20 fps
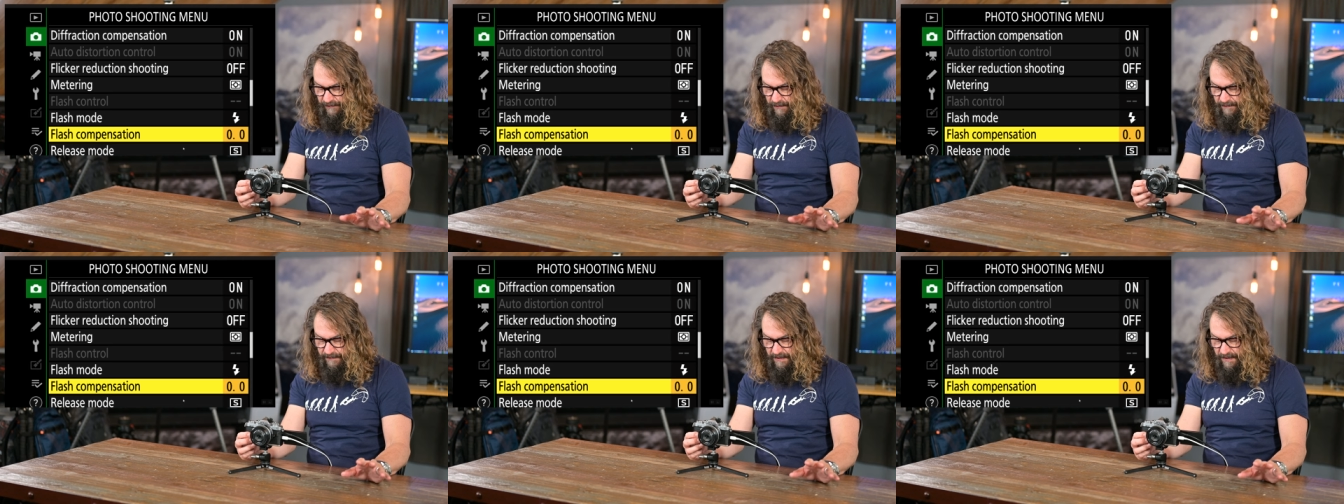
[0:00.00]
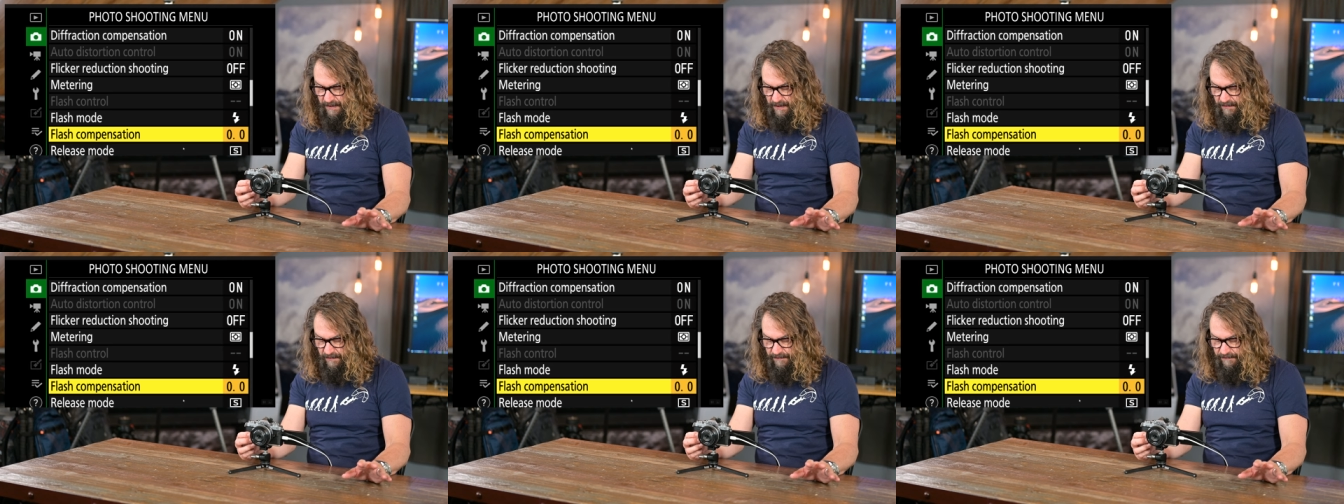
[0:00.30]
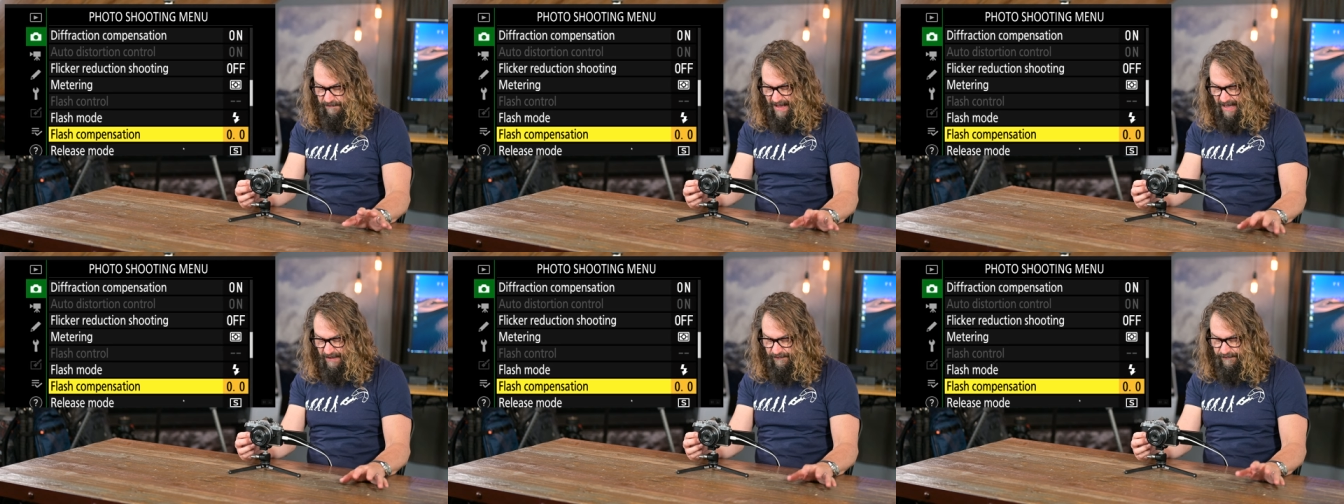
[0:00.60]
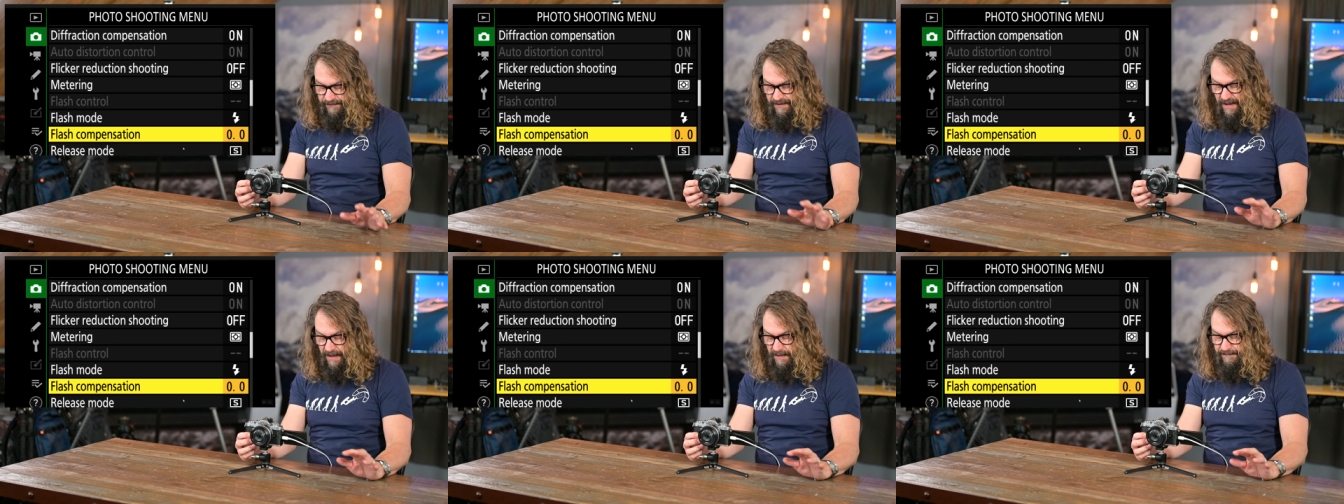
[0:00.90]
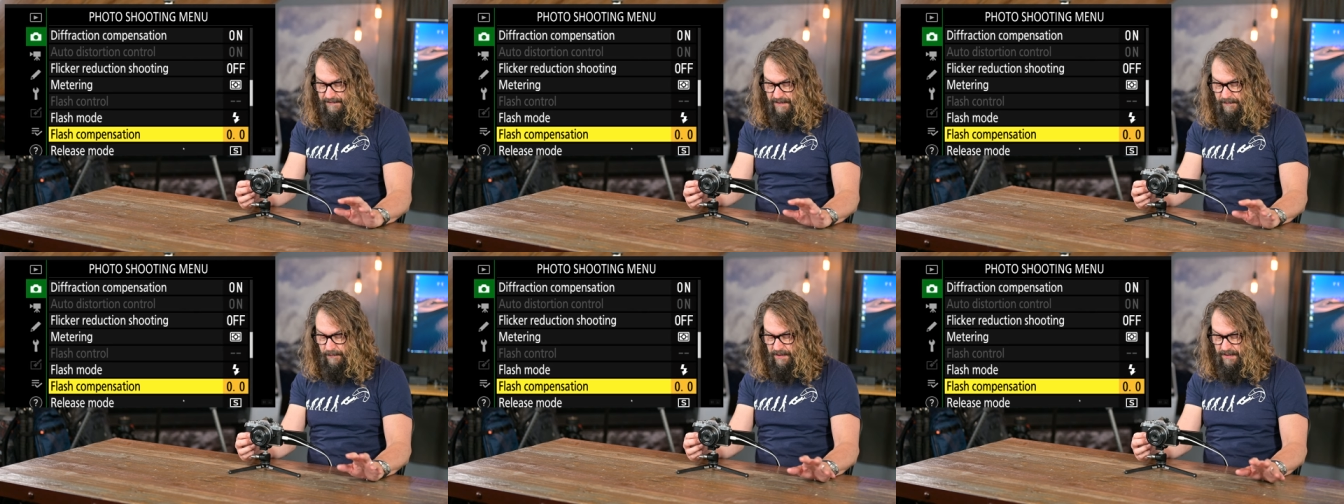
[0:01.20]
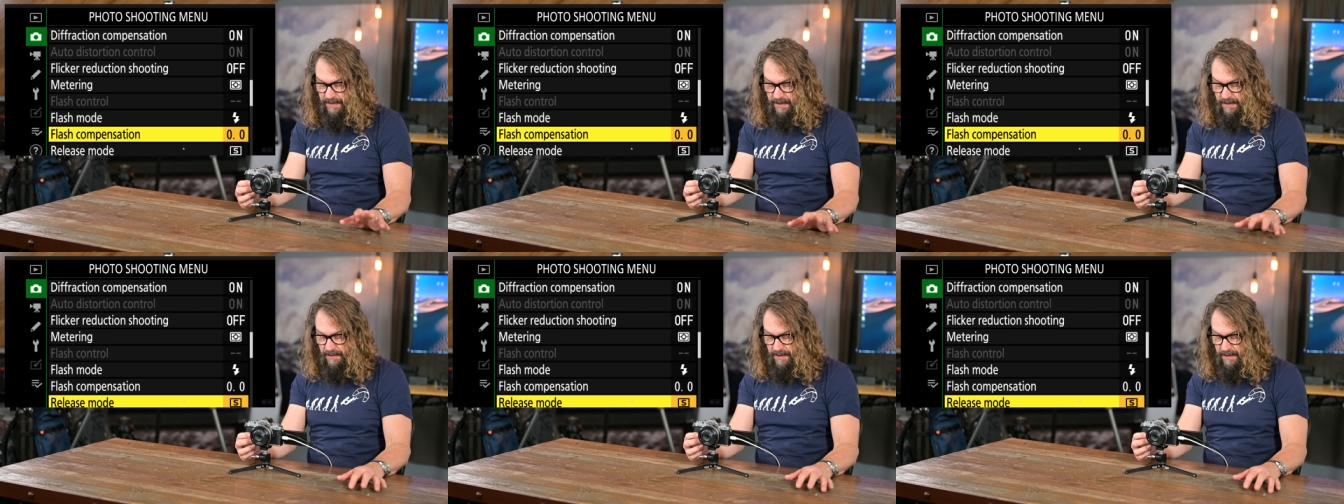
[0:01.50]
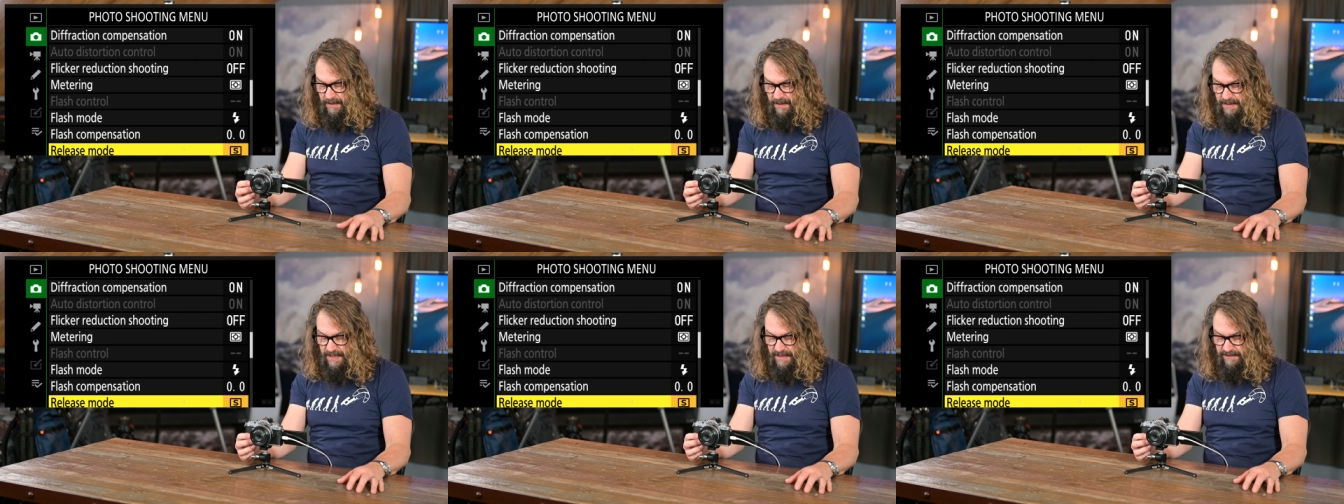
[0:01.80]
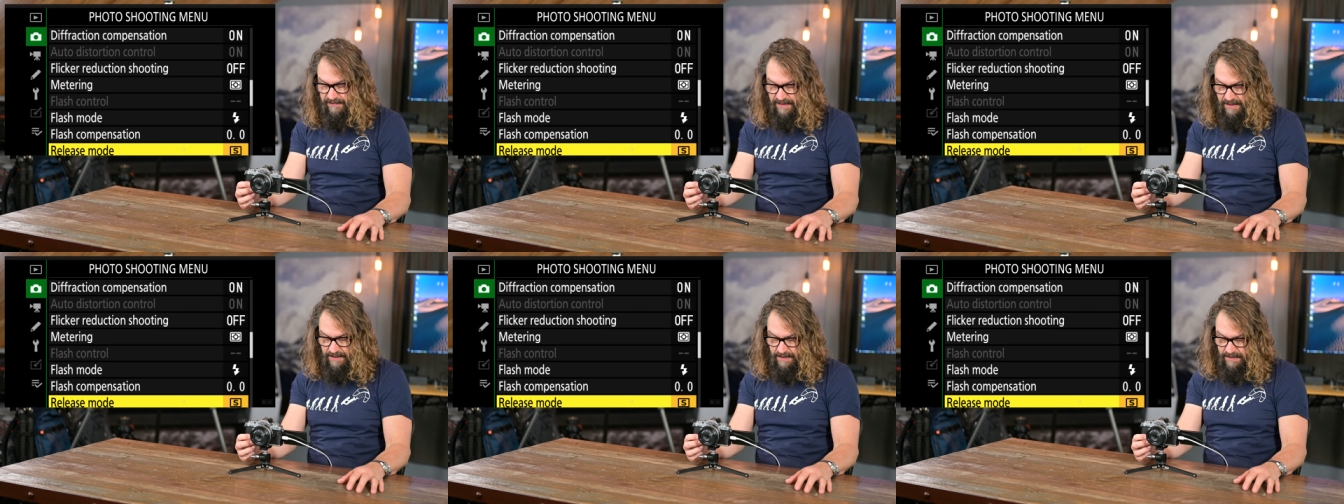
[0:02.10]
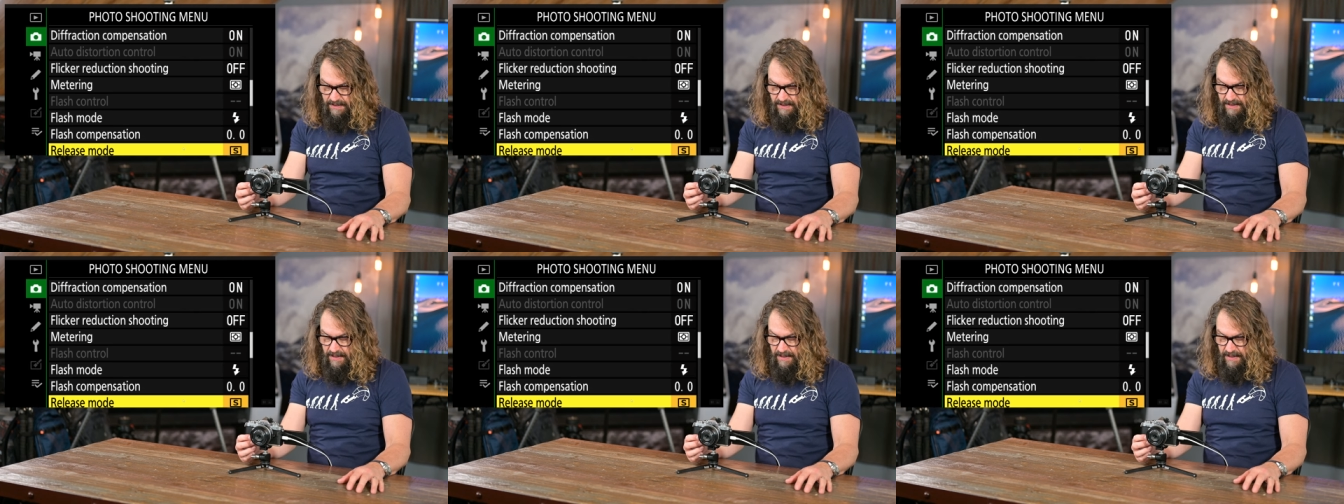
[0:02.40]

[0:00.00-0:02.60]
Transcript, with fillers: so if you're going to do flash photography with it, you're going to need to,